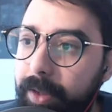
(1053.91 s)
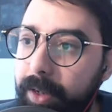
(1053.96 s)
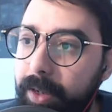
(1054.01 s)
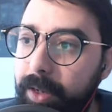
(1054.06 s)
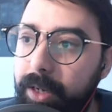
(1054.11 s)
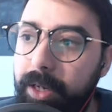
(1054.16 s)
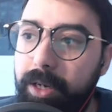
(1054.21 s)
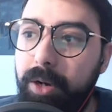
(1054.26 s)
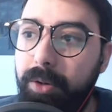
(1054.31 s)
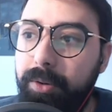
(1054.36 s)

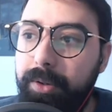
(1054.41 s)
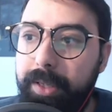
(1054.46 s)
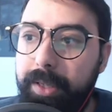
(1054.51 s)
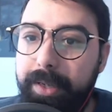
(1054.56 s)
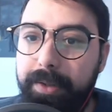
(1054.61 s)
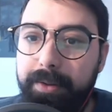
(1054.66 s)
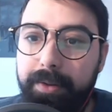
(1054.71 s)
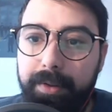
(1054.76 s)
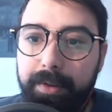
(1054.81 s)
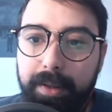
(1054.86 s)
you know
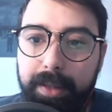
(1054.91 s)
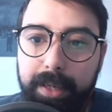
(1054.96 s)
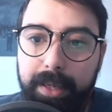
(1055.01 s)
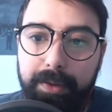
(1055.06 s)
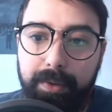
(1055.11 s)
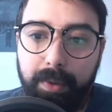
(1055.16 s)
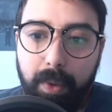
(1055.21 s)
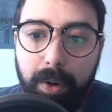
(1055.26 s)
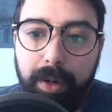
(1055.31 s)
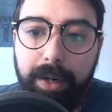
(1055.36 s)
these these
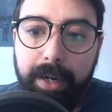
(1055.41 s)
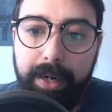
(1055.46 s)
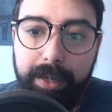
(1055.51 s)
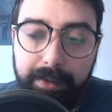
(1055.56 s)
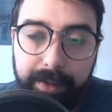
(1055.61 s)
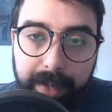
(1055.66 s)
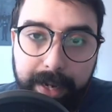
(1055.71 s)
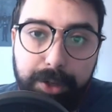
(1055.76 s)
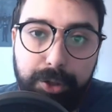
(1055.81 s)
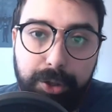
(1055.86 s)

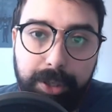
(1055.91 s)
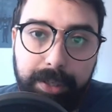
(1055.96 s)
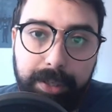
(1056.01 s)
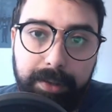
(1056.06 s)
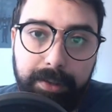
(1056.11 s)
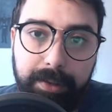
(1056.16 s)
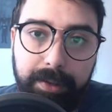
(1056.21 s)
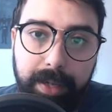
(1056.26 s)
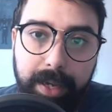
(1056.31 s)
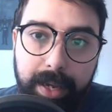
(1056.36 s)

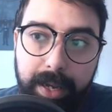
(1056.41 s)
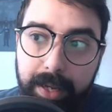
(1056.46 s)
organizations